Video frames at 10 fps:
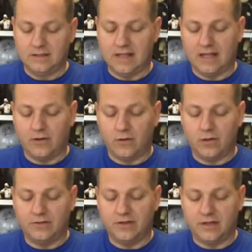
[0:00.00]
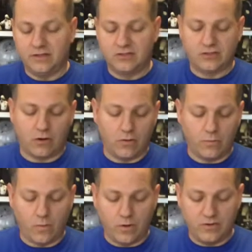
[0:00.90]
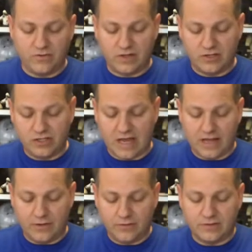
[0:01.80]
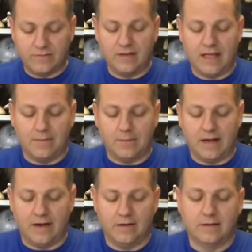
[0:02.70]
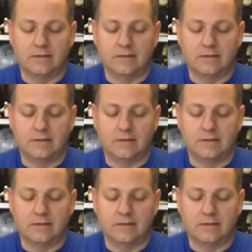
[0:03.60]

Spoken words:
thing called Star Wars Shadows of the Empire.